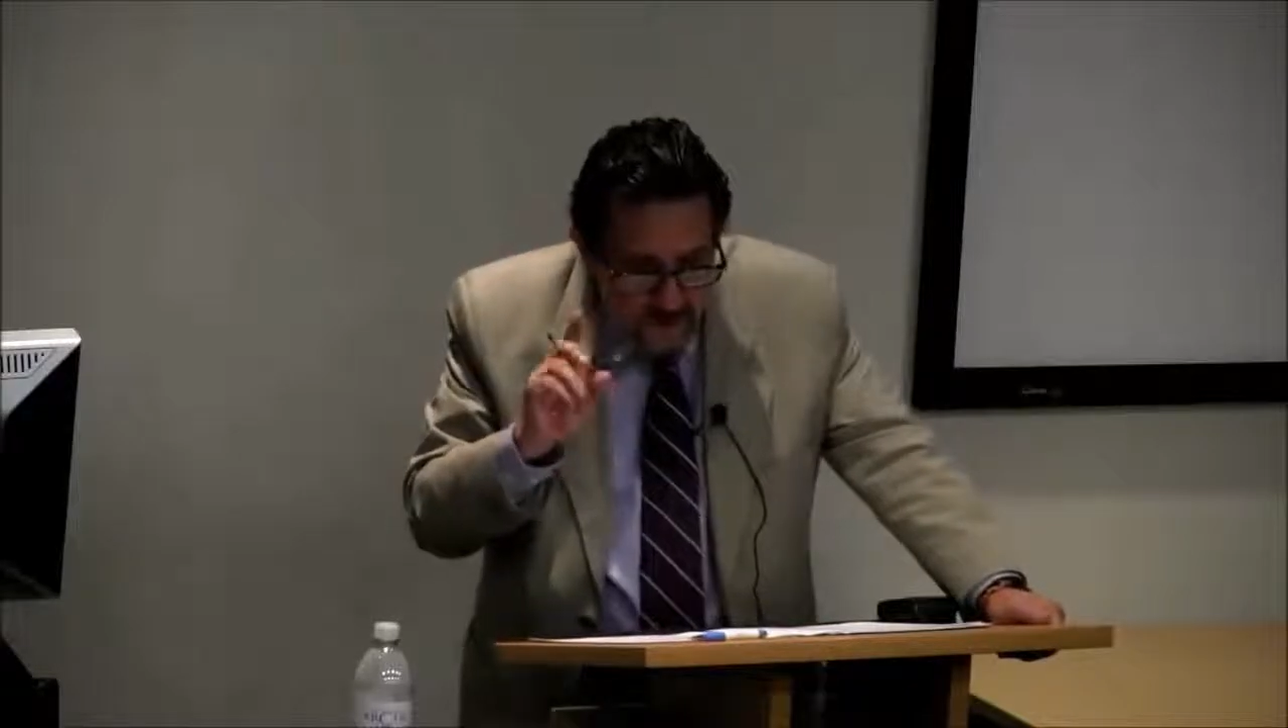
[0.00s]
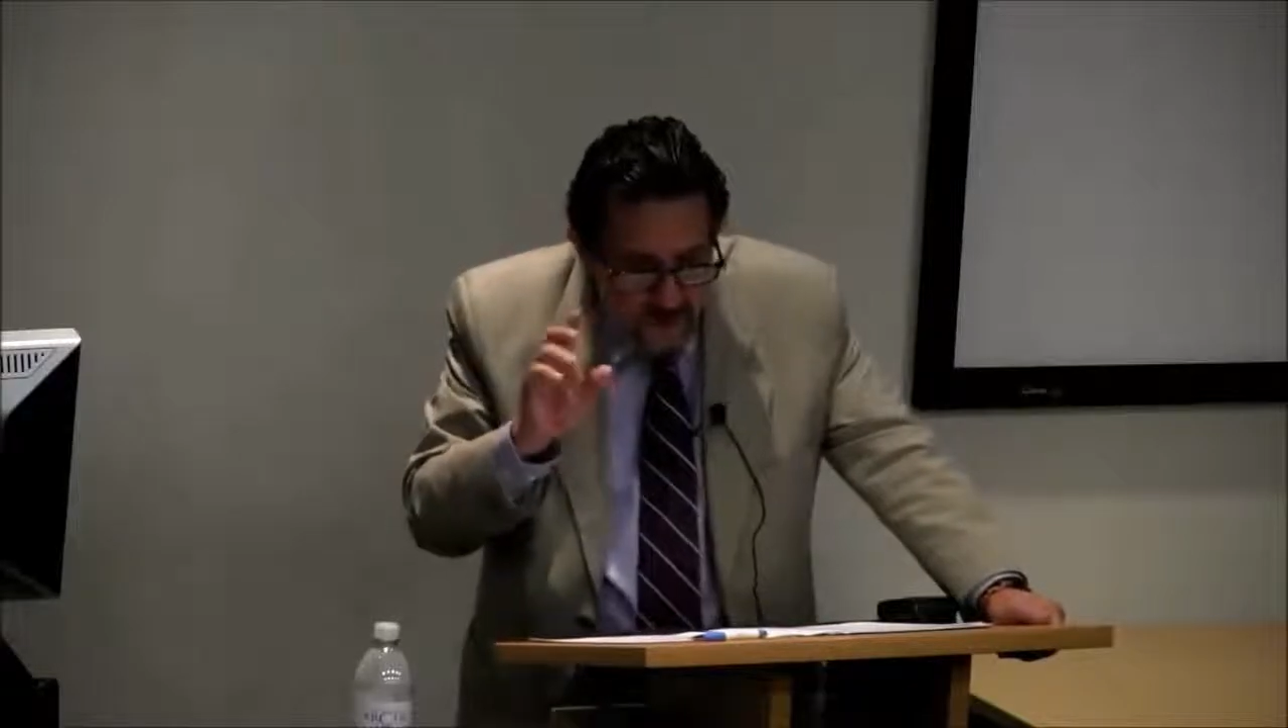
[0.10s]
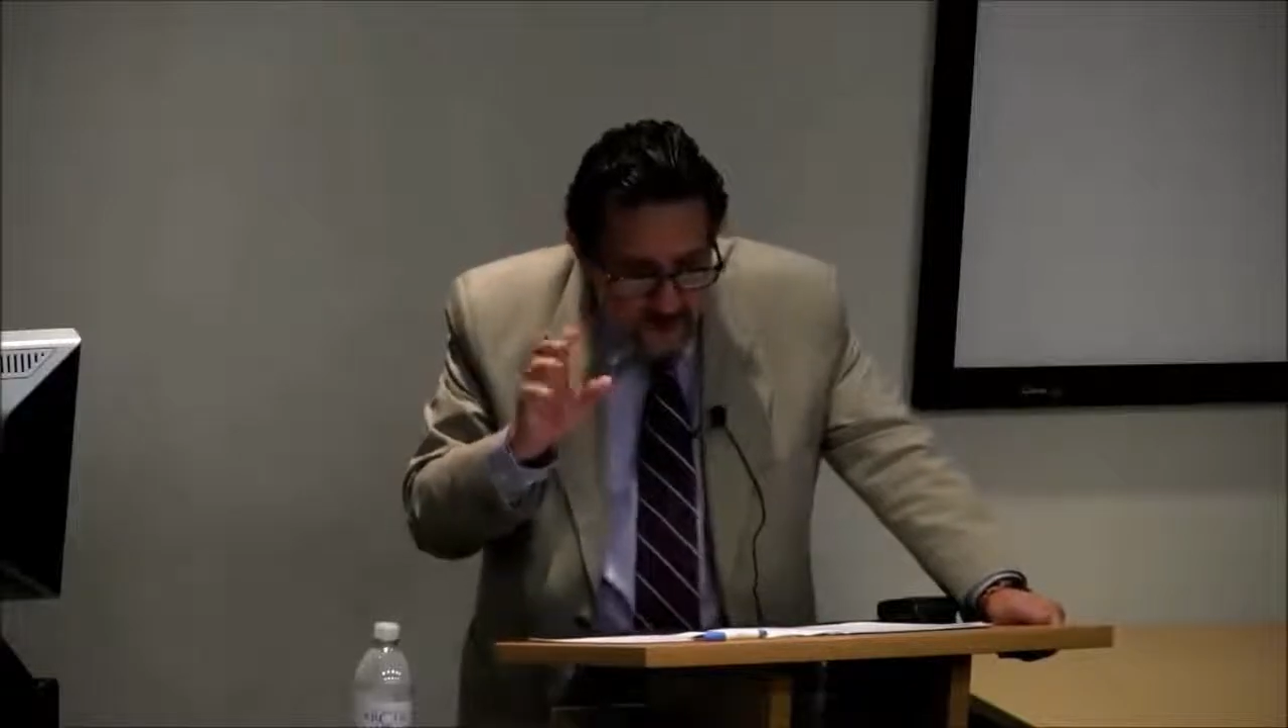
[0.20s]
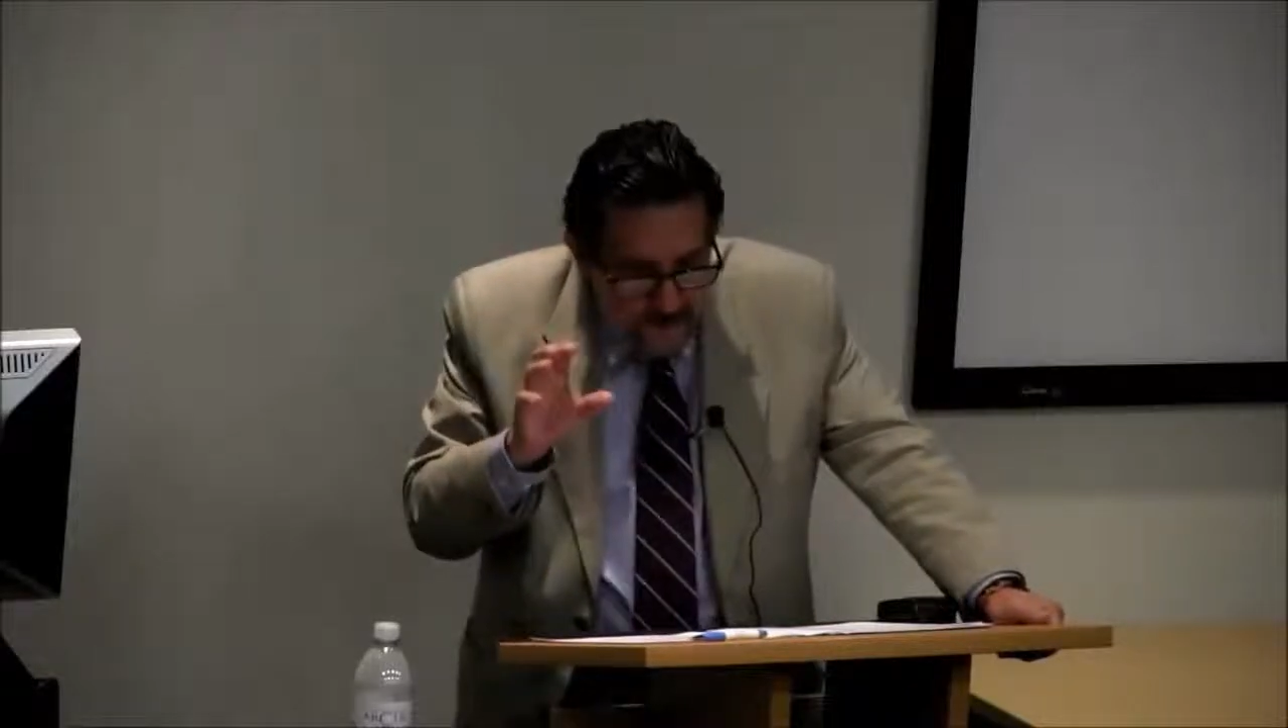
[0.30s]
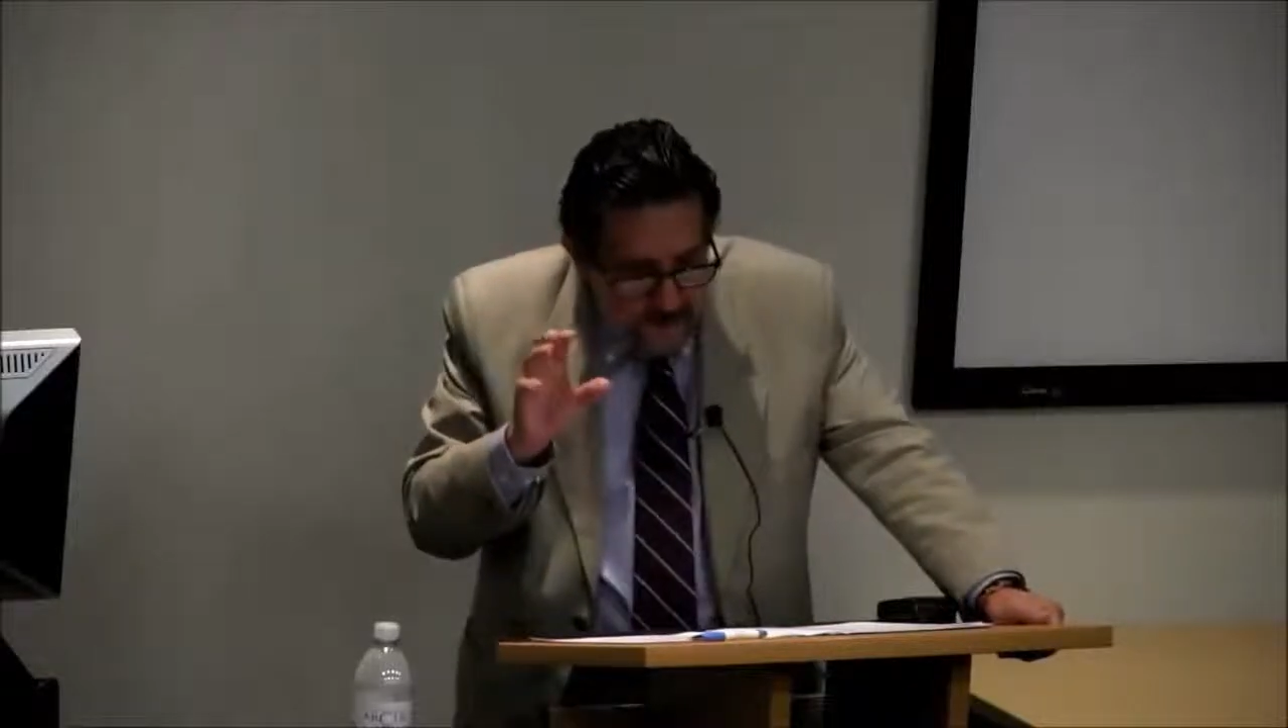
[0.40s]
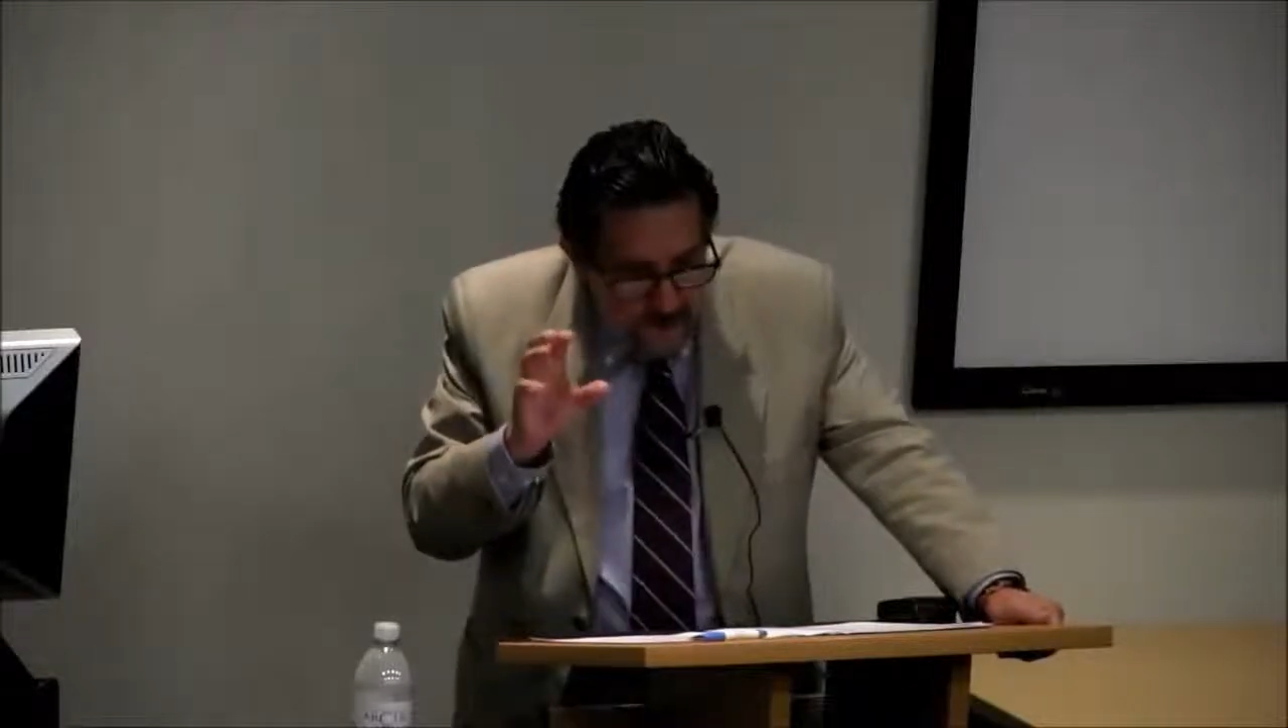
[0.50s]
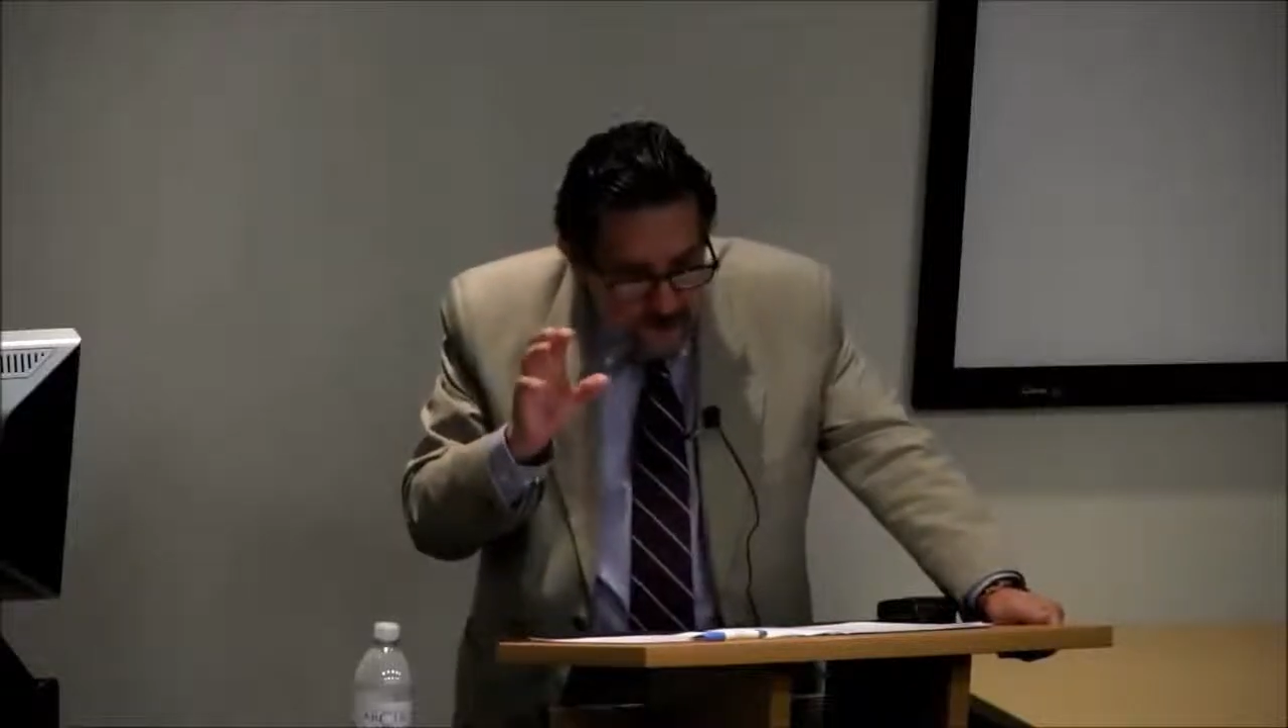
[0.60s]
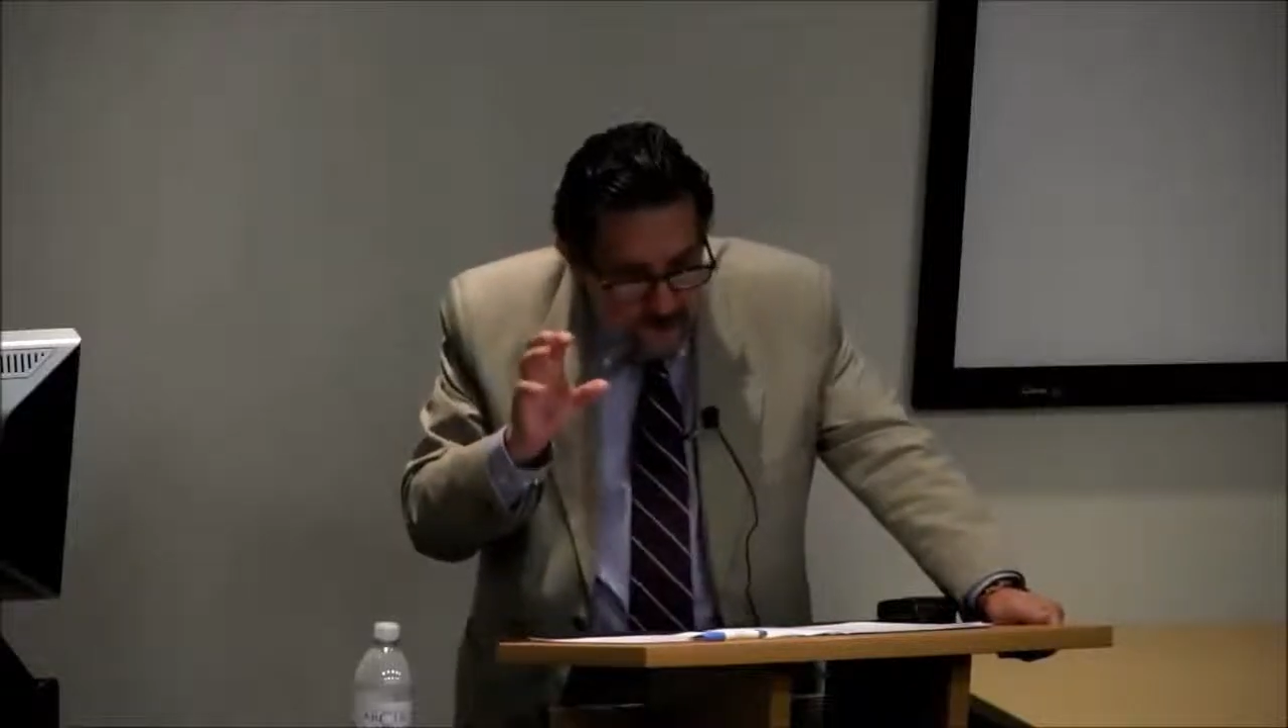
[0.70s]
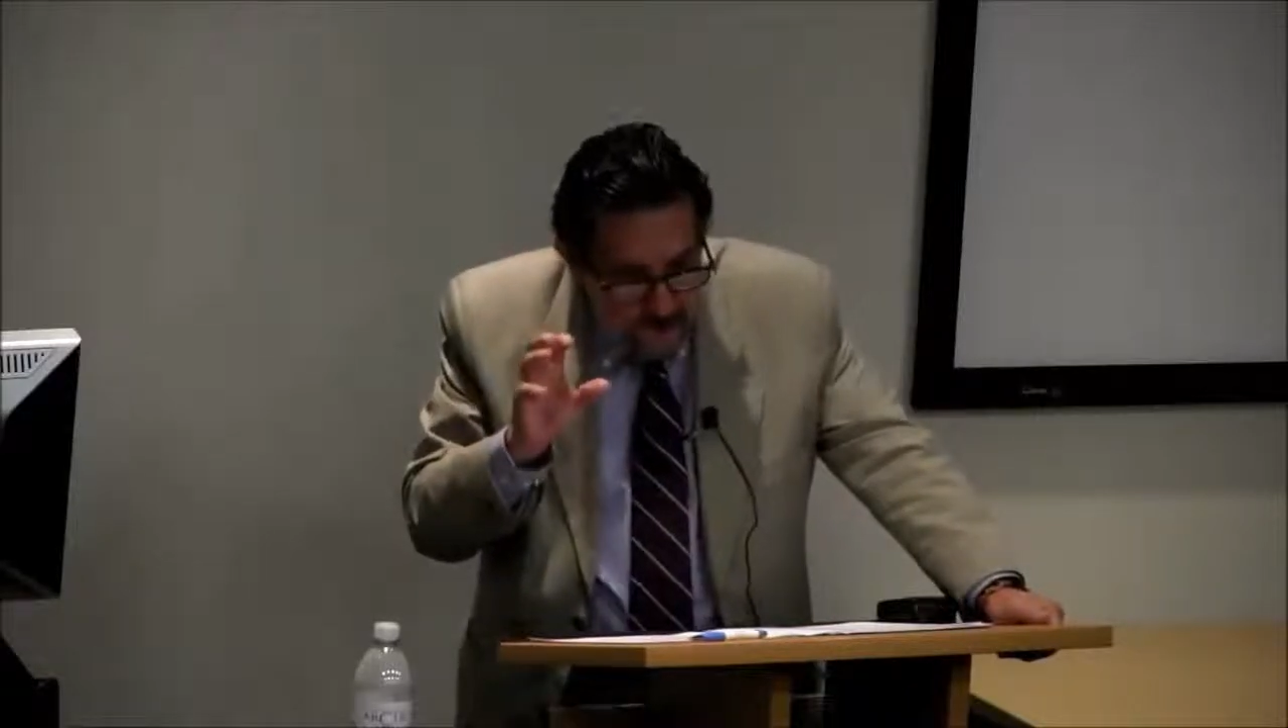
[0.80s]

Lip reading: mudanza,